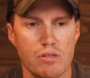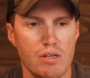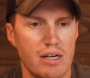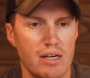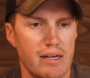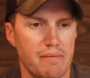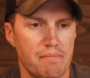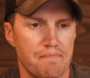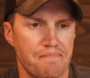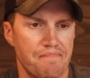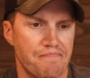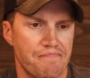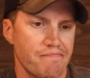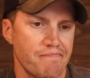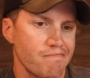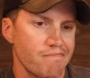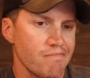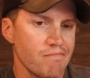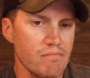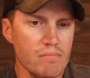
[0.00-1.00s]
Um,
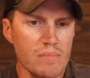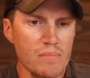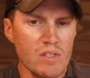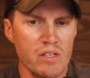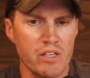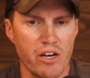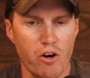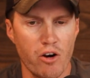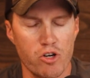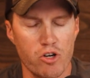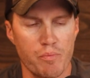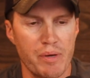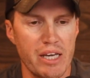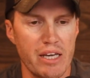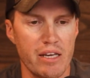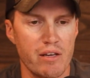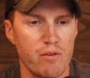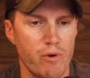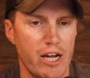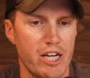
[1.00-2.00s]
you know, your
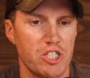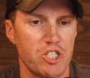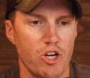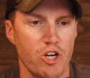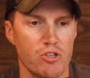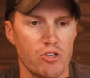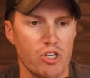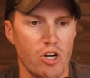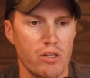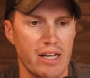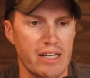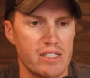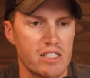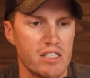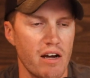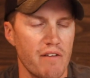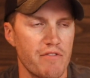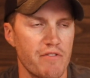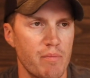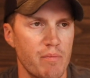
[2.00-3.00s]
PE ratios, all that
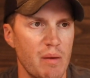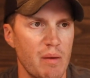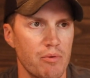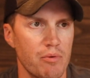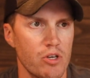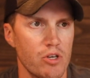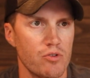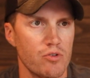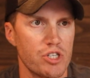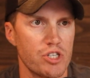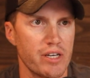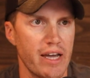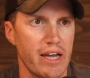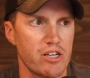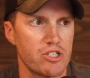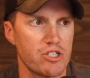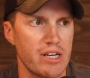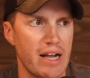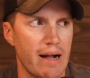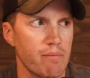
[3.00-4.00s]
stuff, that people use to gauge
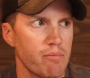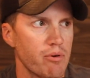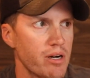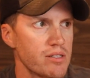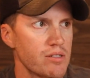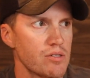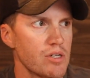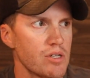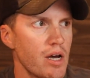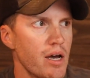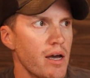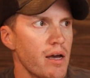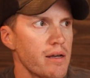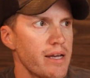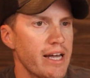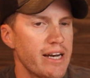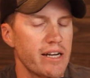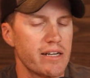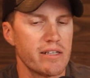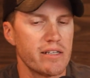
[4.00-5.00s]
stock prices.
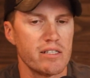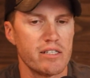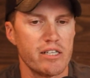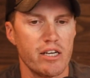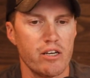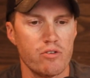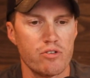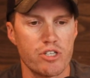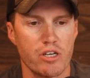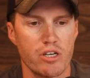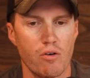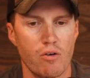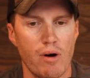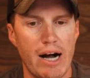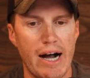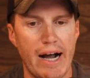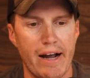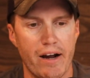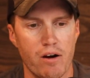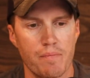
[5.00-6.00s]
Yet it continues to go
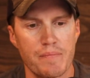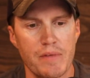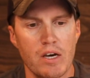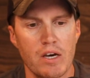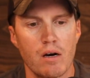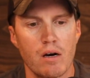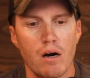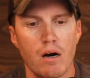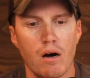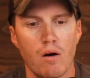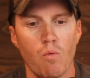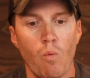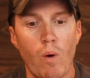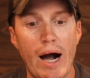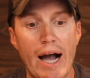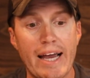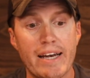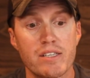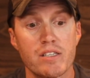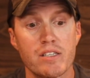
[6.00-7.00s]
higher. Uh,
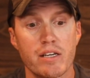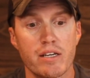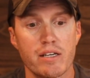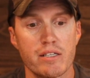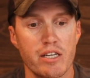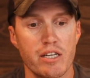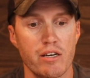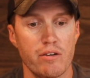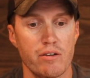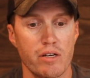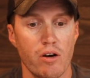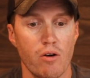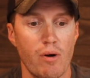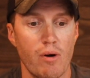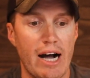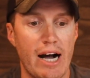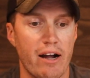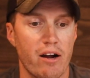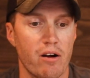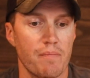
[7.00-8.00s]
why does it continue to go
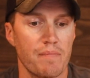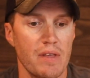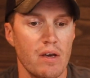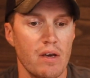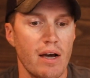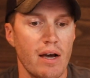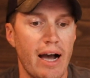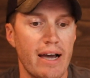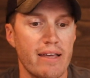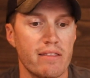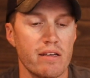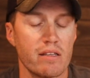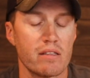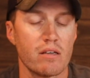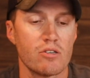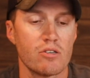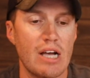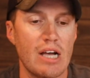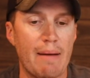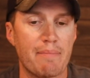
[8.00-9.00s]
higher? I think
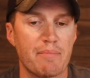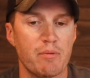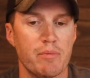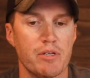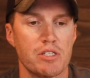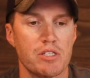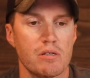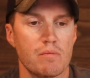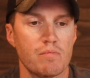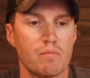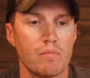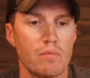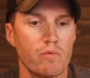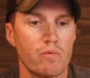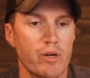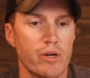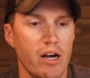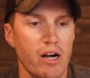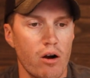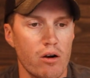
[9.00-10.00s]
there's optimism
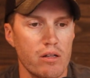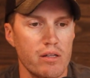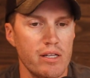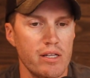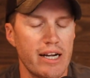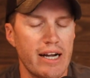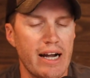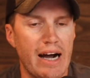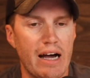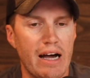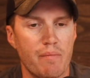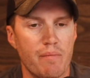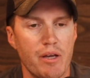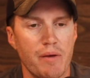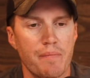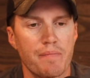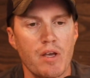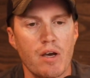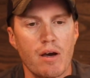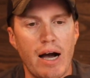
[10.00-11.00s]
regarding the economy.
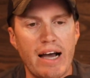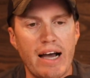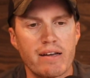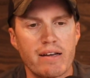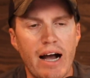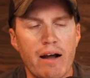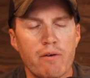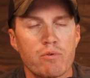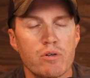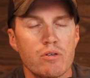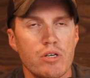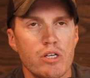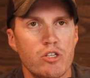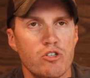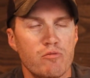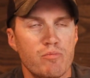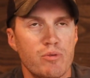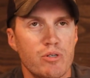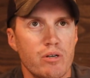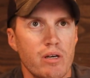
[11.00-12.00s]
I, I really
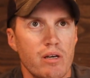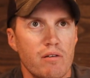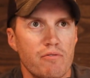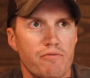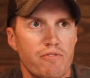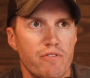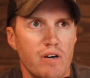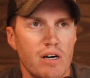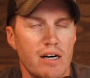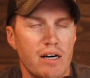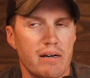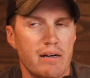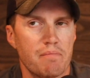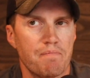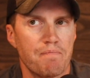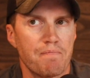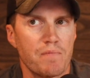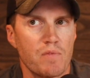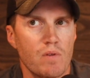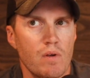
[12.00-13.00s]
do believe
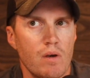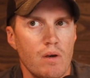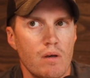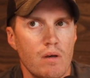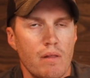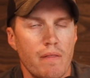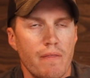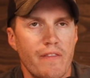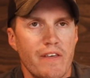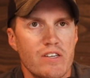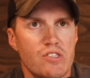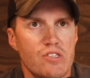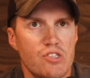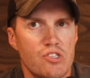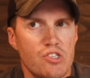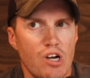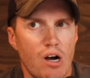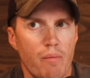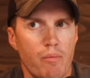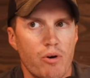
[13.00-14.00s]
um, this
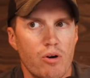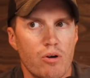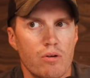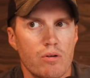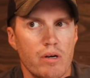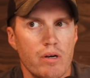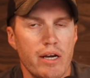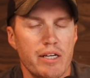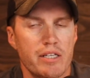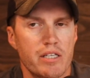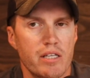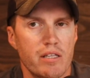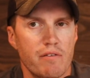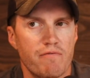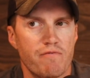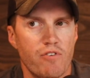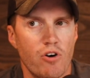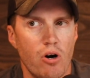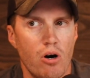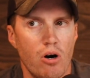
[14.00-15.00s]
summer into the
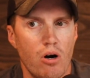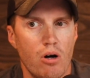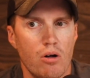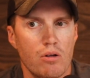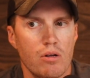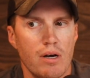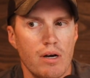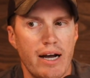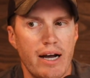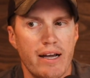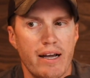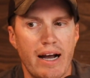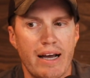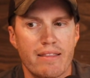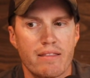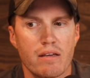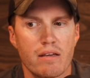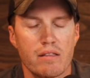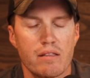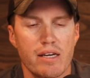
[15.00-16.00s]
fall. I, I,
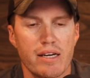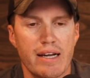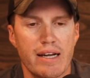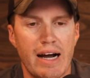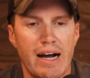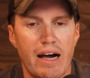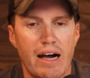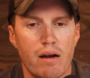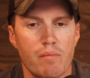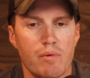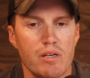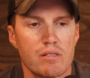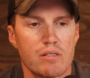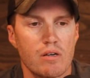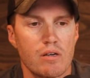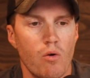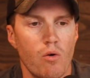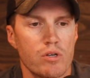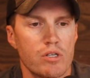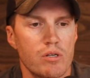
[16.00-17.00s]
think the economy is
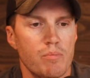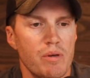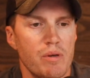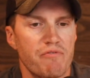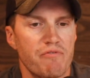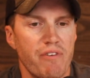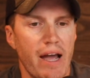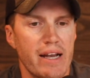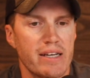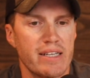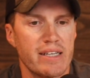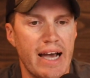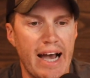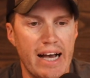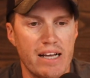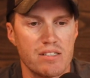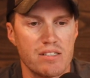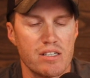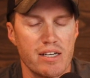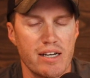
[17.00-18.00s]
going to be
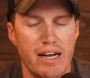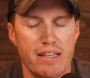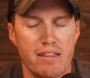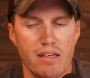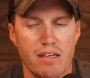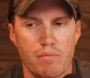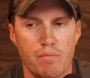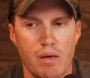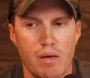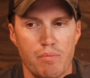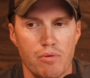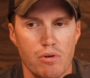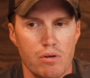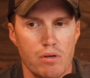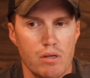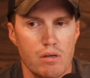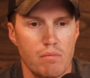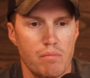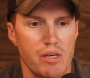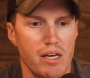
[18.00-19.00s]
fantastic. I think people are
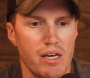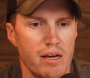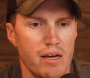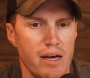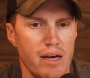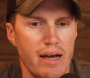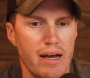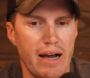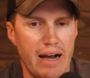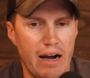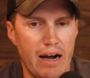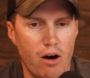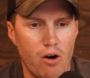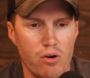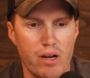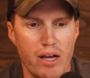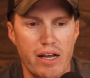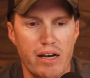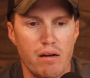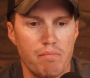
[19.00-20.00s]
going to be out
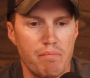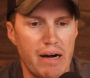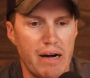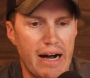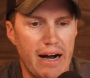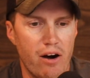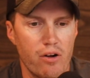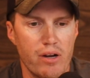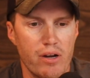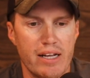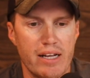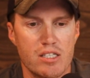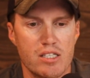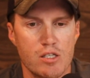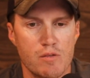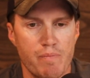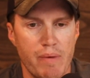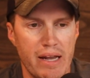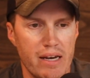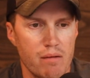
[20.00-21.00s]
and about and
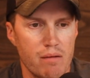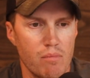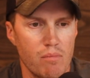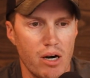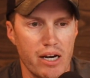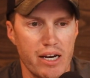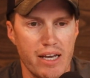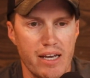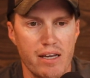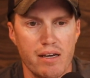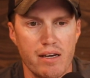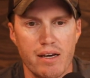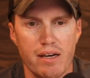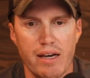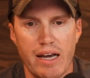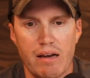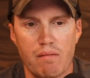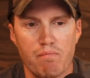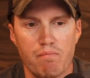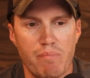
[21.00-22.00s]
spending money
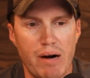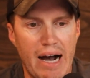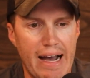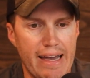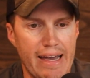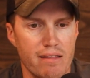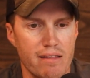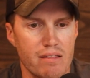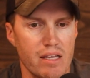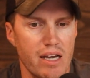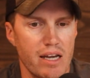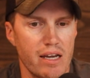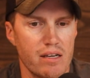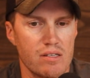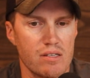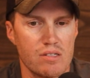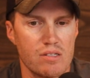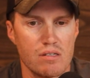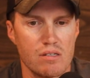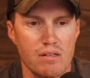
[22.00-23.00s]
and buying
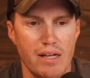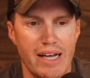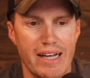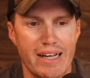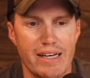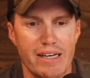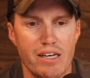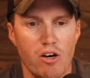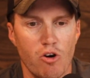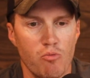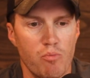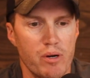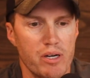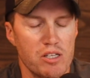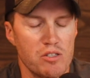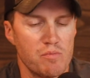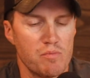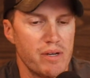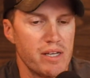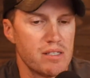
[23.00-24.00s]
things like
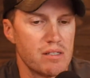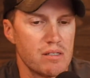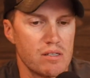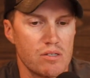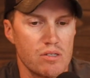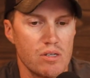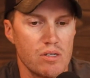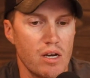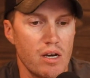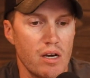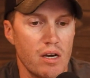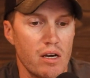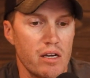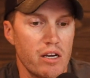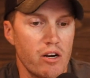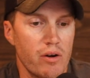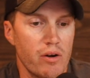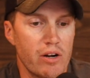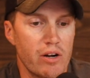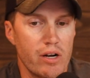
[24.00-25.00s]
nobody's business. You
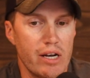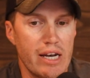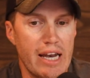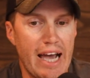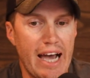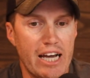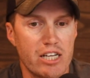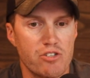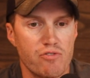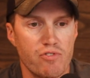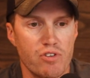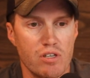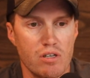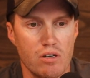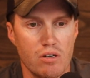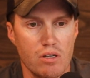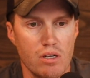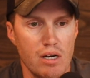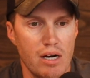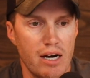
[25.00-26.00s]
know, here in
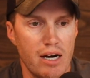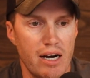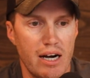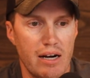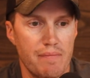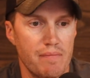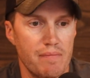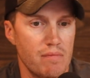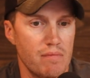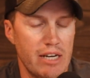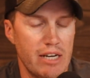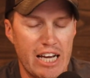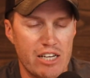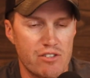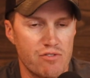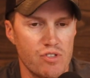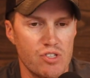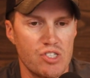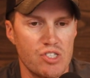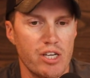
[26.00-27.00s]
Nashville, uh,
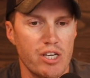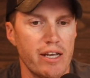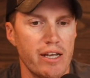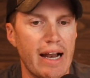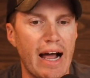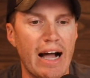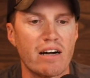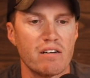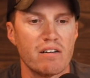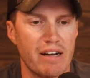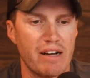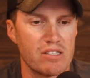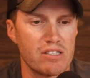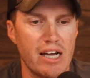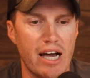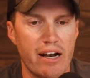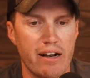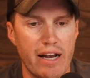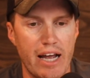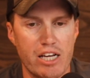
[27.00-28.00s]
Nashville, the city, and I live
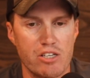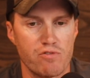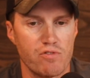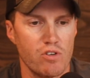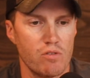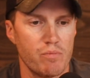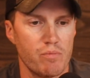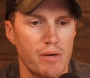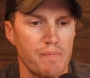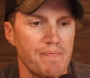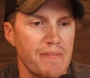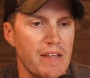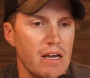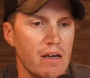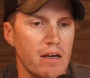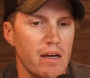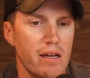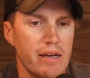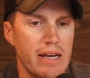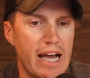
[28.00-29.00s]
outside of Nashville, but
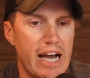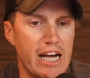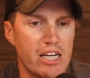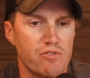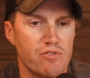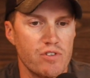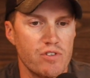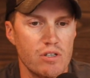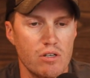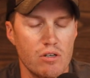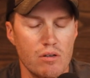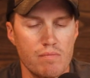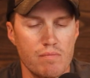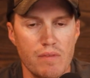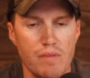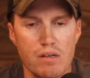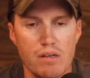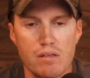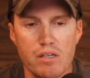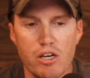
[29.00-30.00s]
in Nashville,
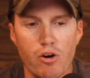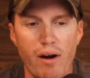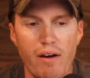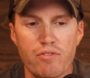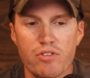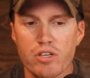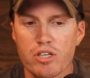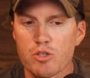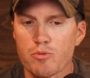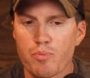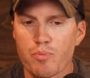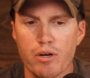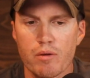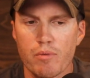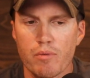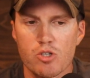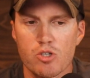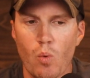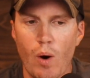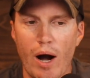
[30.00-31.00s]
you know, everything's pretty
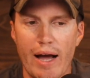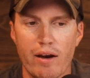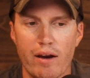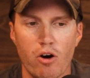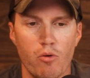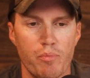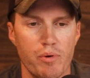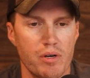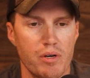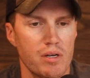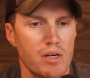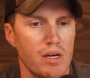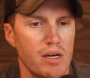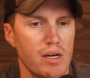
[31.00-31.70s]
much wide open.